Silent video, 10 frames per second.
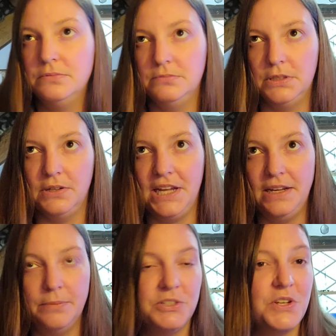Okay,
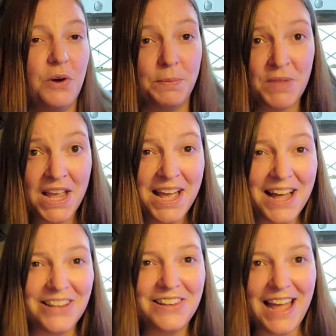I'm just going.
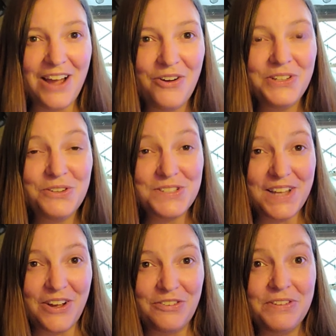Allow
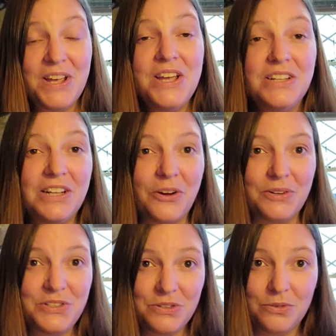yourself,
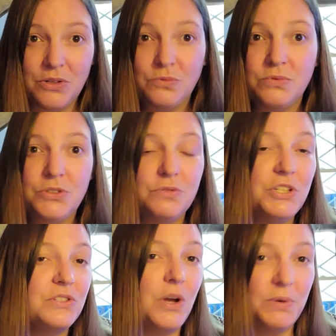to
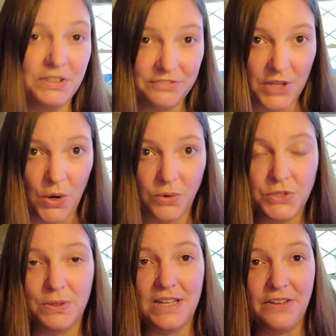just go with the flow,
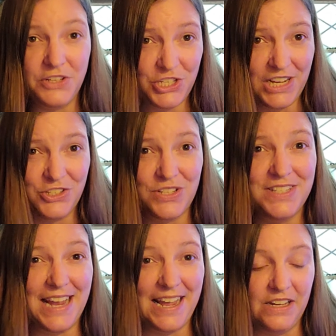to allow the changes
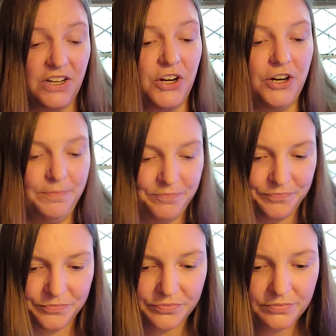to occur.
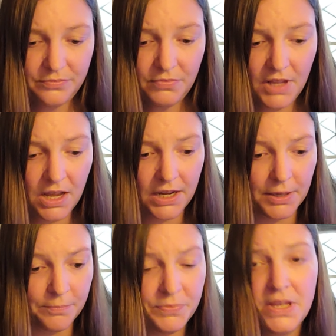
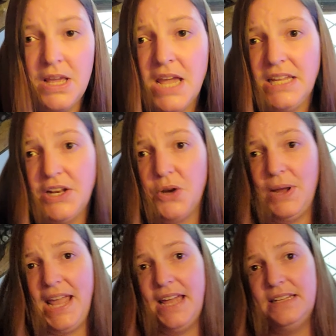And
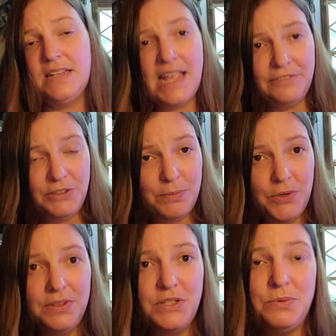if you
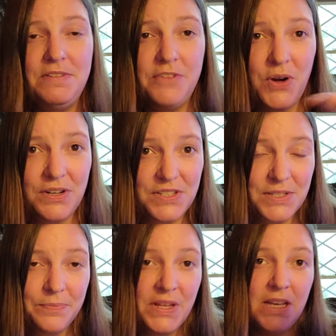pull this reversed,